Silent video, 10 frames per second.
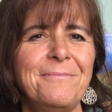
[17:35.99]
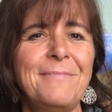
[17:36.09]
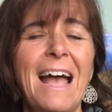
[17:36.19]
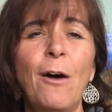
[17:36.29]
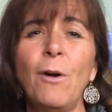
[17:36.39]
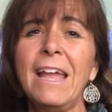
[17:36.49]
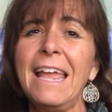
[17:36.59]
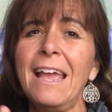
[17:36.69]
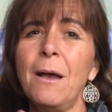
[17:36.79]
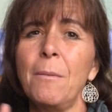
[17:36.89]
Now,
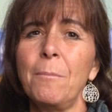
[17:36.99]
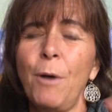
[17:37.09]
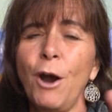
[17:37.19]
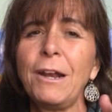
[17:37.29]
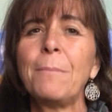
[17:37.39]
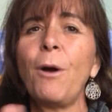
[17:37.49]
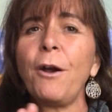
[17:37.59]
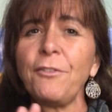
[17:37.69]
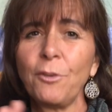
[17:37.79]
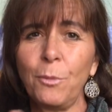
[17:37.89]
part and
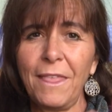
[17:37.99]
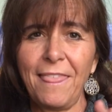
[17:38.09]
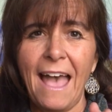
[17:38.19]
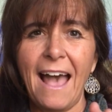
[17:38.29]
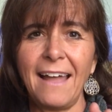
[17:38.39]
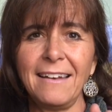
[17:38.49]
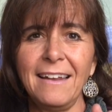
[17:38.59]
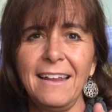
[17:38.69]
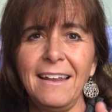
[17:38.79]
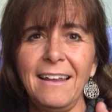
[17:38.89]
parcel with that
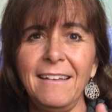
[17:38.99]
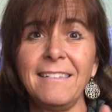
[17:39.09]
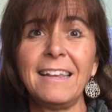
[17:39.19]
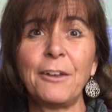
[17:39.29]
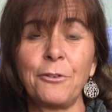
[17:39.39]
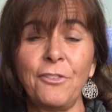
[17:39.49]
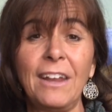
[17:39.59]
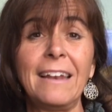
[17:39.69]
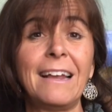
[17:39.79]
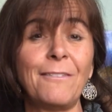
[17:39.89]
is the
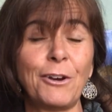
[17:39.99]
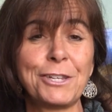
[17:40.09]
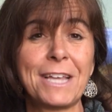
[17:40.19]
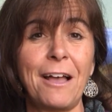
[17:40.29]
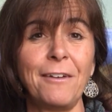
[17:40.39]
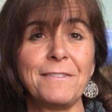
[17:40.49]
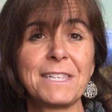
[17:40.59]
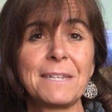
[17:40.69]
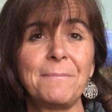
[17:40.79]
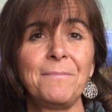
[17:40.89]
understanding of
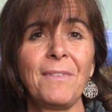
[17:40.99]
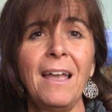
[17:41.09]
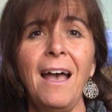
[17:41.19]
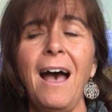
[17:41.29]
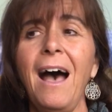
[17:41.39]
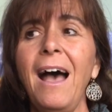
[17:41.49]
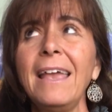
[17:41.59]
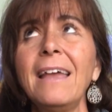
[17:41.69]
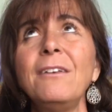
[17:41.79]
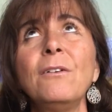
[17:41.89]
ourselves. I
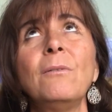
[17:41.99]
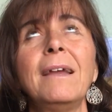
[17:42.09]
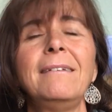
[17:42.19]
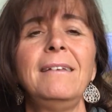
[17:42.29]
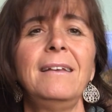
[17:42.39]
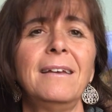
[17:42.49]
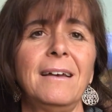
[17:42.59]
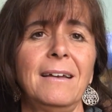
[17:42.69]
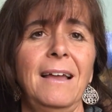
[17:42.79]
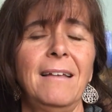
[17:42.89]
had no
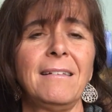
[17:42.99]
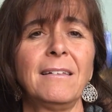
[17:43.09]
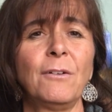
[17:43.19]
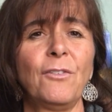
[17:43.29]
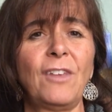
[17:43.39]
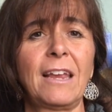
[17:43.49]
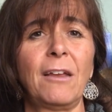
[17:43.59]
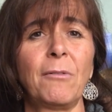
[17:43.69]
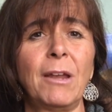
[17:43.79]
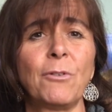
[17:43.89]
idea as a little
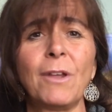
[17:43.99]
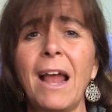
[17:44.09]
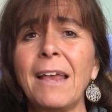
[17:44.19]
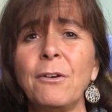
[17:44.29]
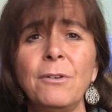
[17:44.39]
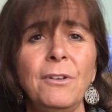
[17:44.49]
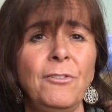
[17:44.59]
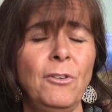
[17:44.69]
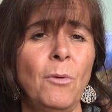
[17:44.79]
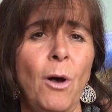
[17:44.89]
second grader that I
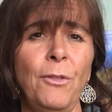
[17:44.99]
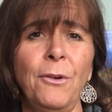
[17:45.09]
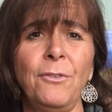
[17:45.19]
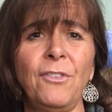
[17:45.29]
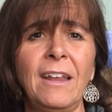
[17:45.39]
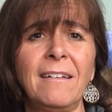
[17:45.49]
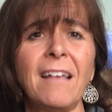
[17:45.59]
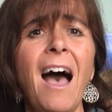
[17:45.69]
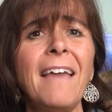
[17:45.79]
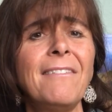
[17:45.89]
couldn't do all those
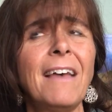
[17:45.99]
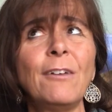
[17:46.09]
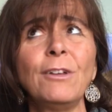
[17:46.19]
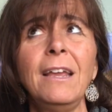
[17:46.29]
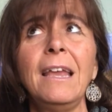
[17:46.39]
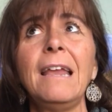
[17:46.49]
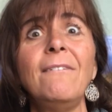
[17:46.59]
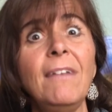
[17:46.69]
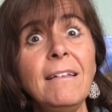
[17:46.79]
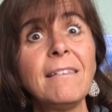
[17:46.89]
things. I felt
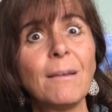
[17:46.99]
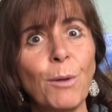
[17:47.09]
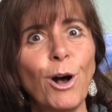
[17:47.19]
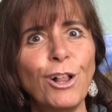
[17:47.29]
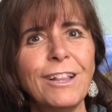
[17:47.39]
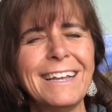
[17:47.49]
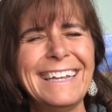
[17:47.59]
invincible.